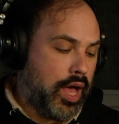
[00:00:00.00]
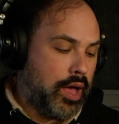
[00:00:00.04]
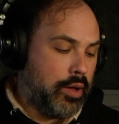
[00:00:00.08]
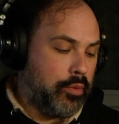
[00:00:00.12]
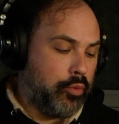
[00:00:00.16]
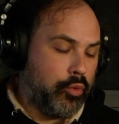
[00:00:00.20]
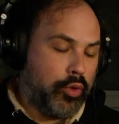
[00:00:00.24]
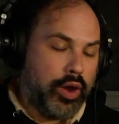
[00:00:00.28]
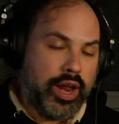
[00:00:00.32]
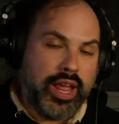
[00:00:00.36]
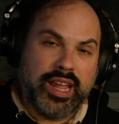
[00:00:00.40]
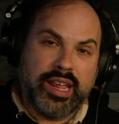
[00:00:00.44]

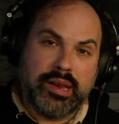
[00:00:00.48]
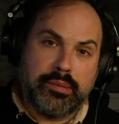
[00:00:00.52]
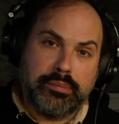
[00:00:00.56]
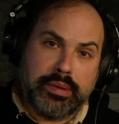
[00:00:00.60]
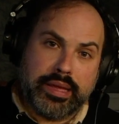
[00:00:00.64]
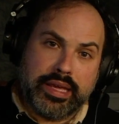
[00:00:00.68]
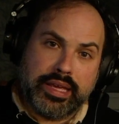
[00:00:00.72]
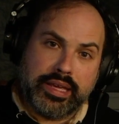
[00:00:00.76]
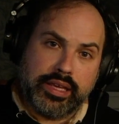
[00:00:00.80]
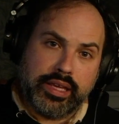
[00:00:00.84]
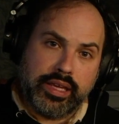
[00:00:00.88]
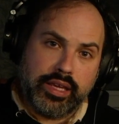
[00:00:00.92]
ring and
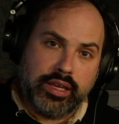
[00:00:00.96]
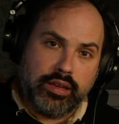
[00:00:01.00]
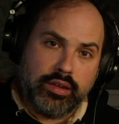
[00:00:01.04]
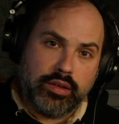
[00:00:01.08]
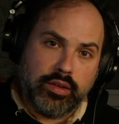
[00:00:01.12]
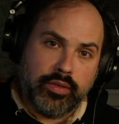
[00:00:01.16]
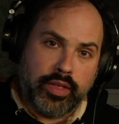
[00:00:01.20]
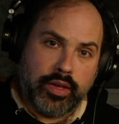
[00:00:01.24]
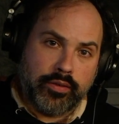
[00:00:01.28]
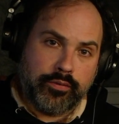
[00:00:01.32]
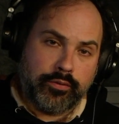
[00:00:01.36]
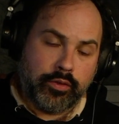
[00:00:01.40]
pinky
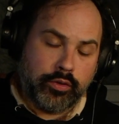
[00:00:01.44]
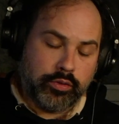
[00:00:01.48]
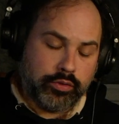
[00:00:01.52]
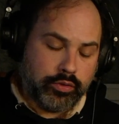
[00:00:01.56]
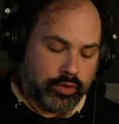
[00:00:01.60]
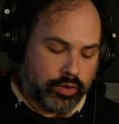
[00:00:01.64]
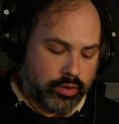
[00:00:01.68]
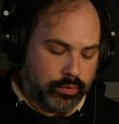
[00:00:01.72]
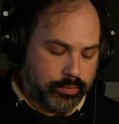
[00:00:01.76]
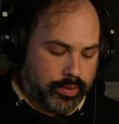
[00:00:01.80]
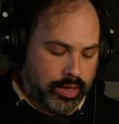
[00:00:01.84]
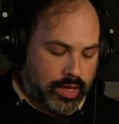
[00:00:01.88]
on that first
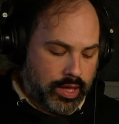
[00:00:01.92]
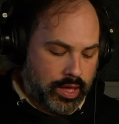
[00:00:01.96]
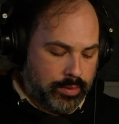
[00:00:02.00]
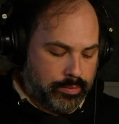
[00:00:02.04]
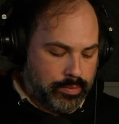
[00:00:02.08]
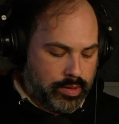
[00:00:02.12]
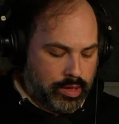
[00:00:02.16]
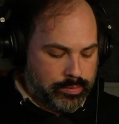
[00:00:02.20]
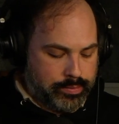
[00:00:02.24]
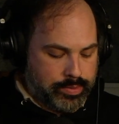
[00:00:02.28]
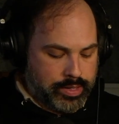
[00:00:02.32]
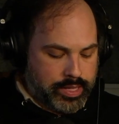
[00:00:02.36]
little bit,
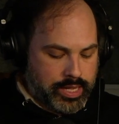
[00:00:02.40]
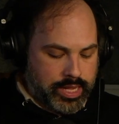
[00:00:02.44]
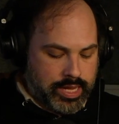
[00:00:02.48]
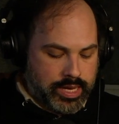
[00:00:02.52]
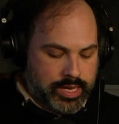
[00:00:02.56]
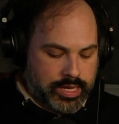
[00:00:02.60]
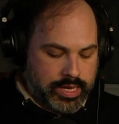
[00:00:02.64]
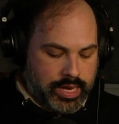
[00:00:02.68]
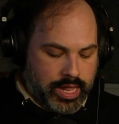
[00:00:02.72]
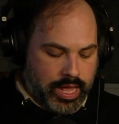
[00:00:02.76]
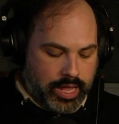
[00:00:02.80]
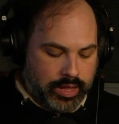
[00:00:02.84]
and maybe
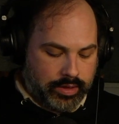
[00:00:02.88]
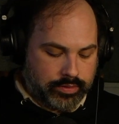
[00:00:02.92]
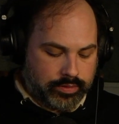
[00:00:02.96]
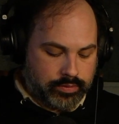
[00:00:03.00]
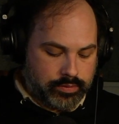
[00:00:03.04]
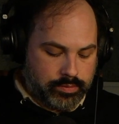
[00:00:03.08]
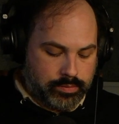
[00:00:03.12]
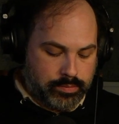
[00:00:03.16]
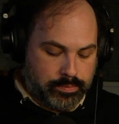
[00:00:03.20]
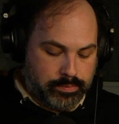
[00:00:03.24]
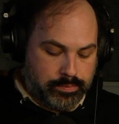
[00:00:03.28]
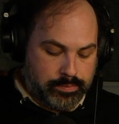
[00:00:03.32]

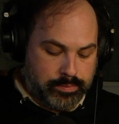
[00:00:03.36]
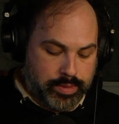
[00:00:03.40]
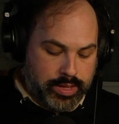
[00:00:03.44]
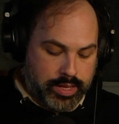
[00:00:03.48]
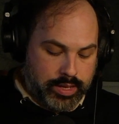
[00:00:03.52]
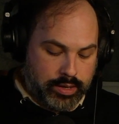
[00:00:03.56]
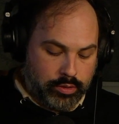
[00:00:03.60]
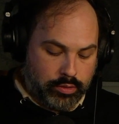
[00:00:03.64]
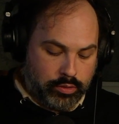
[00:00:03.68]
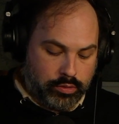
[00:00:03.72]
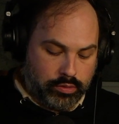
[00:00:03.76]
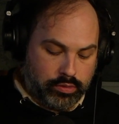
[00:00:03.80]
index,
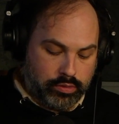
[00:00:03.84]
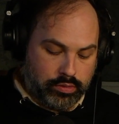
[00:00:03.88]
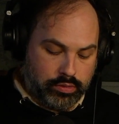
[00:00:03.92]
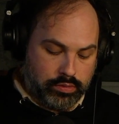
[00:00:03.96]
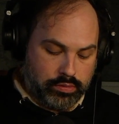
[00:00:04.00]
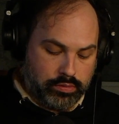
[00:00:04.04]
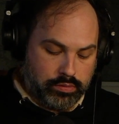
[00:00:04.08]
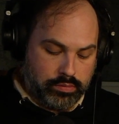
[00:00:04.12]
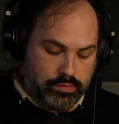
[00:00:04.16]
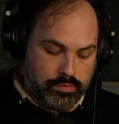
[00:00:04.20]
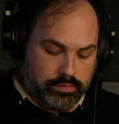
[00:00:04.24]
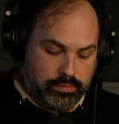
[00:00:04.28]

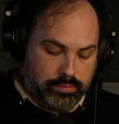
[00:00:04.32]
middle,